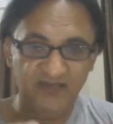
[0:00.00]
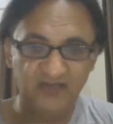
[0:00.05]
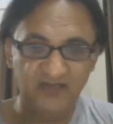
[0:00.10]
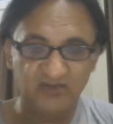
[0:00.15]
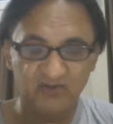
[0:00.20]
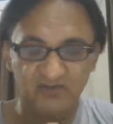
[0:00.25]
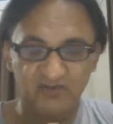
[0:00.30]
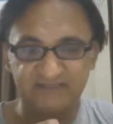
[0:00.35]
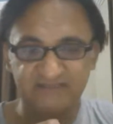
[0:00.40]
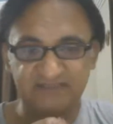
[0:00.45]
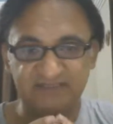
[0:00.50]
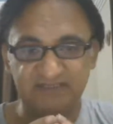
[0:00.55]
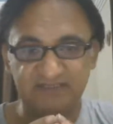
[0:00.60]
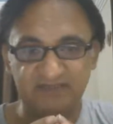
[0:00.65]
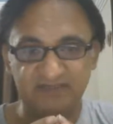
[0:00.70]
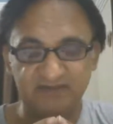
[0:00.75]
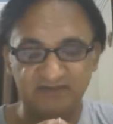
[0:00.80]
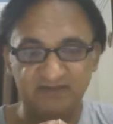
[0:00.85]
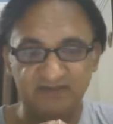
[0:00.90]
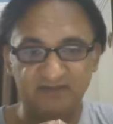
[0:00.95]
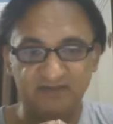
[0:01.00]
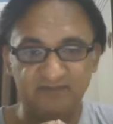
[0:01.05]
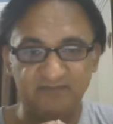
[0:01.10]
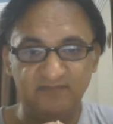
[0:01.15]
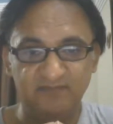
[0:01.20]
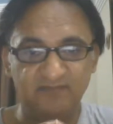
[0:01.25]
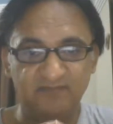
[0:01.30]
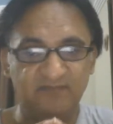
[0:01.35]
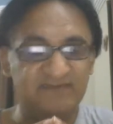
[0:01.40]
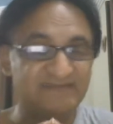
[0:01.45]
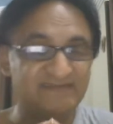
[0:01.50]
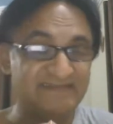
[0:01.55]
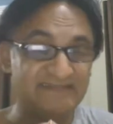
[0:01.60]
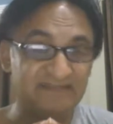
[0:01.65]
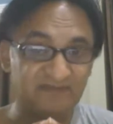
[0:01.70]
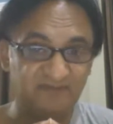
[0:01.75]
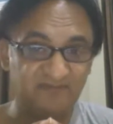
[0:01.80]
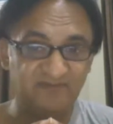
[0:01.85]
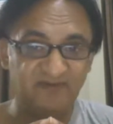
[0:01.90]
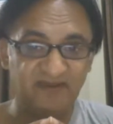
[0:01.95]
across curriculum,
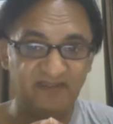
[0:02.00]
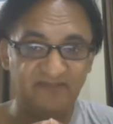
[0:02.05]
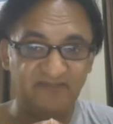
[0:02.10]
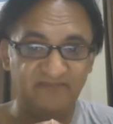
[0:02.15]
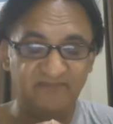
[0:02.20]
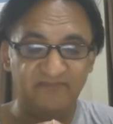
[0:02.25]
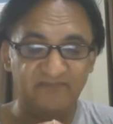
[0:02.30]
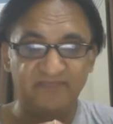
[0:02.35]
standard 5,